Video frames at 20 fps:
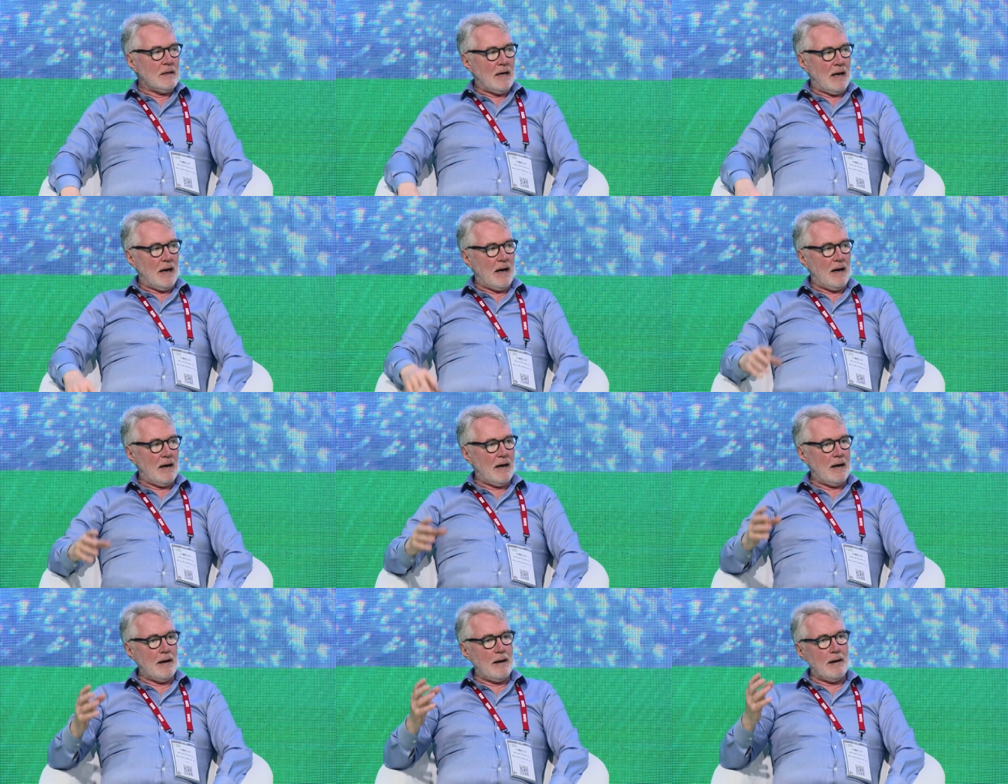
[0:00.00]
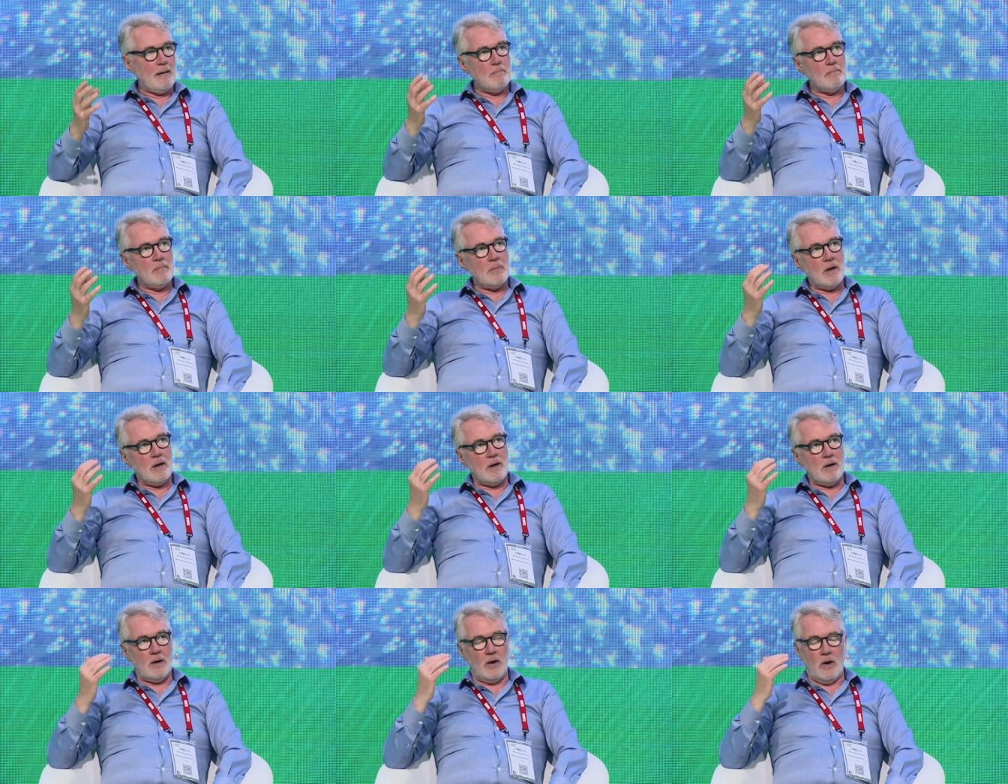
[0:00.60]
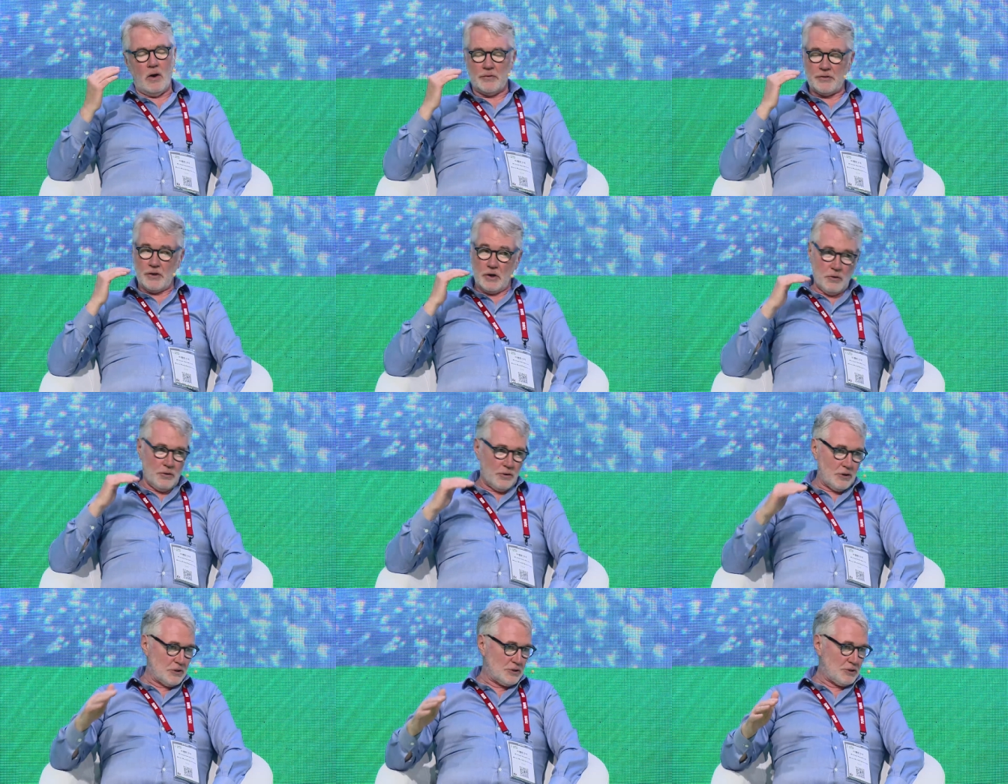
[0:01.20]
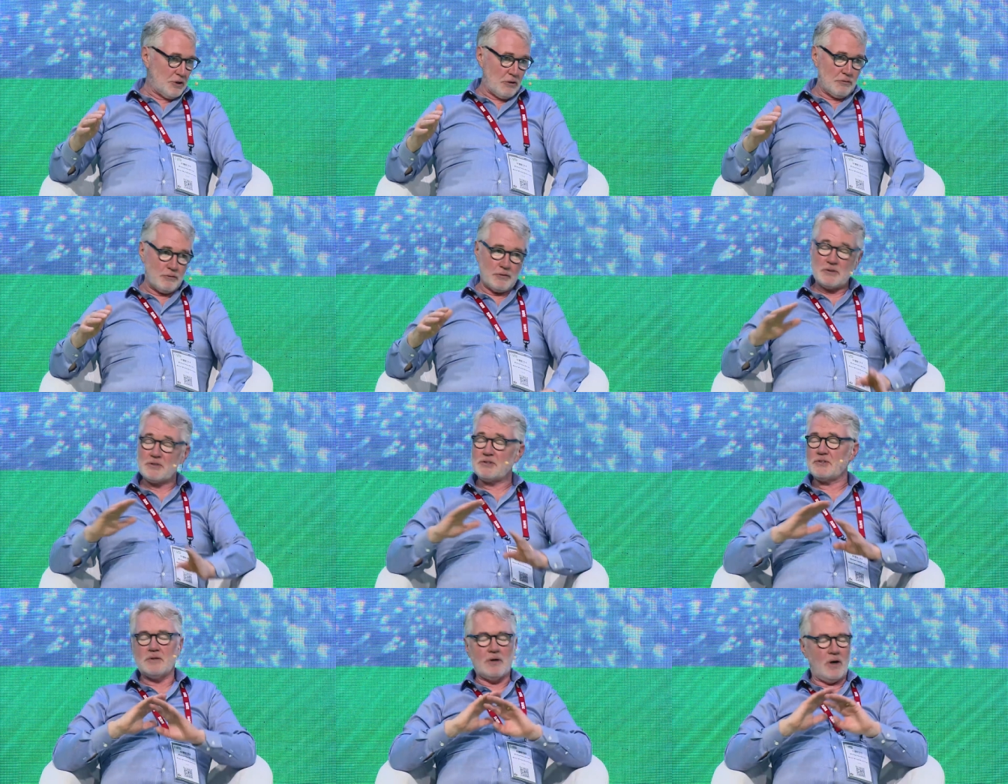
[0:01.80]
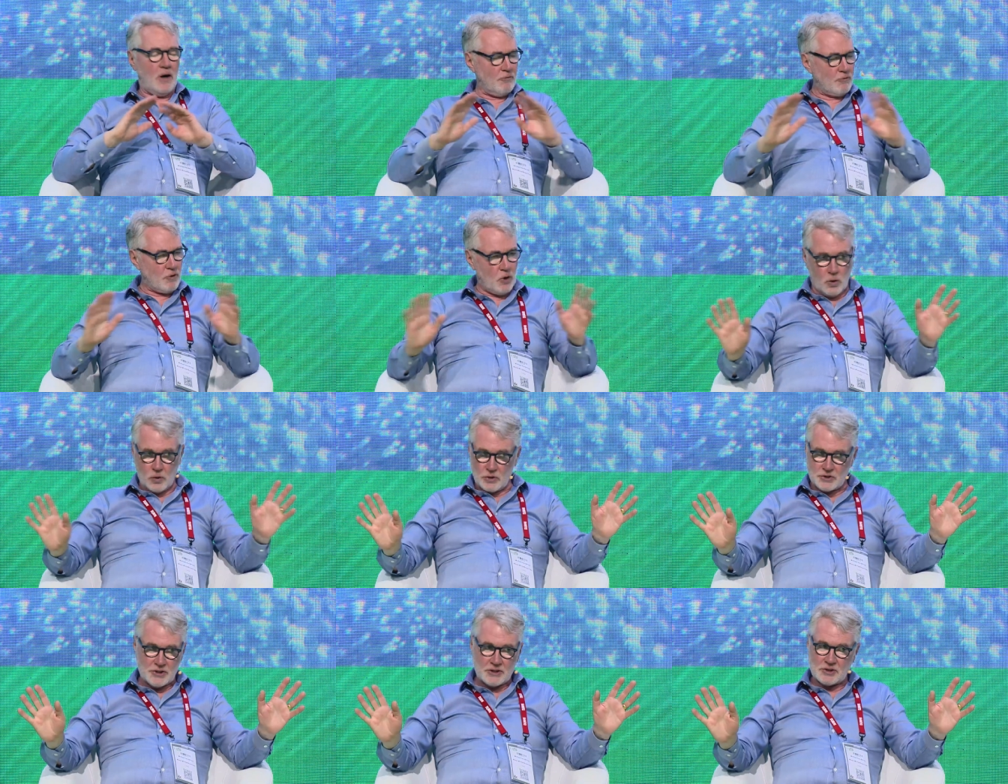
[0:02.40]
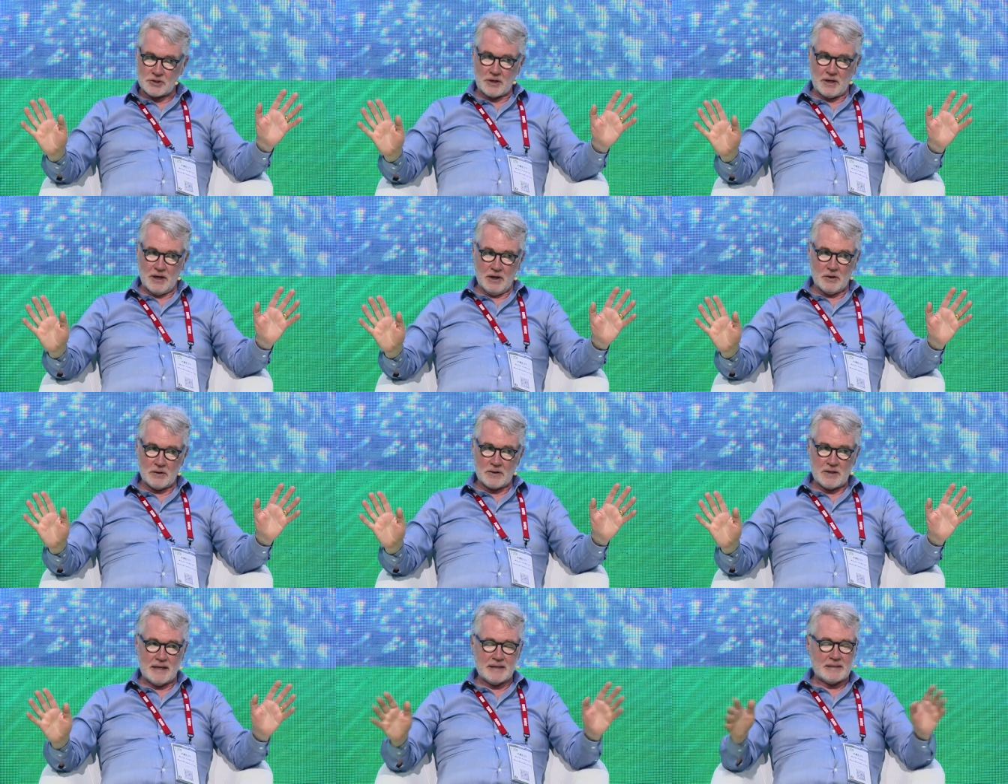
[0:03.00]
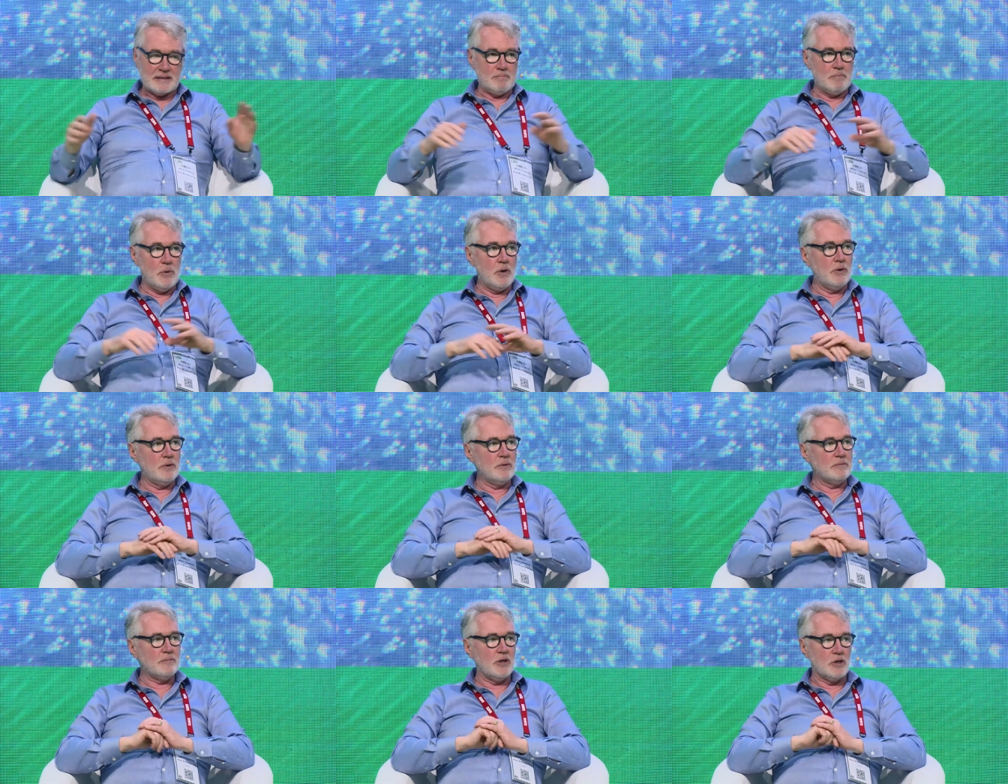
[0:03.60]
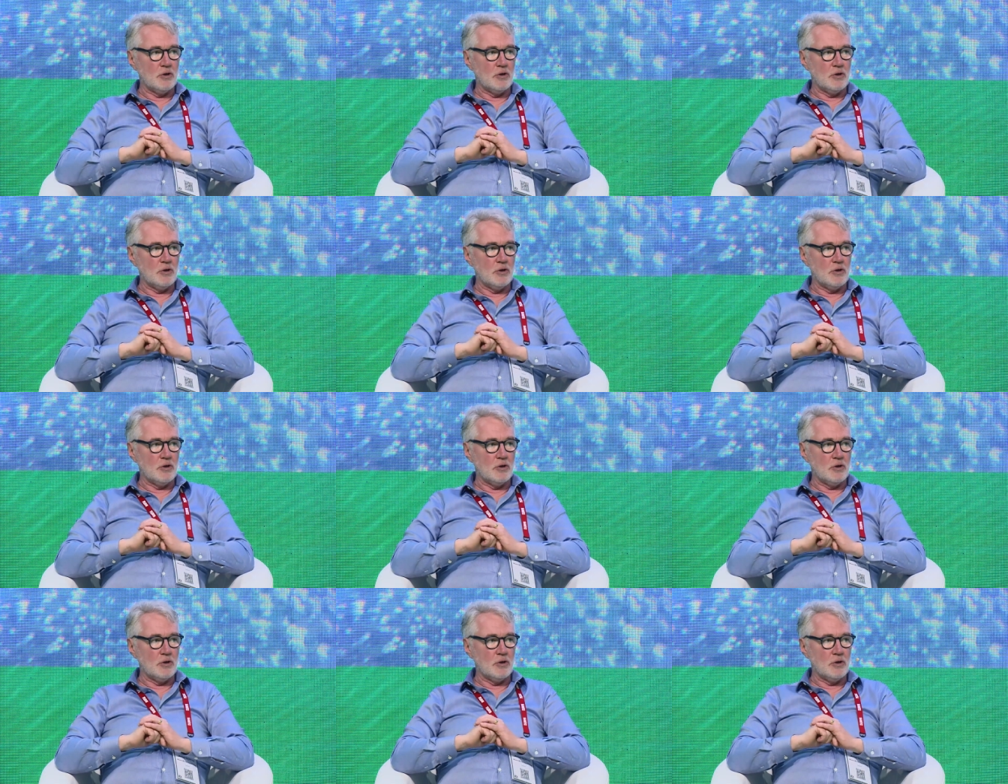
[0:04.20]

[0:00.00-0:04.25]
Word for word: Um, on the lunar surface, of course, it's going to look like the moon.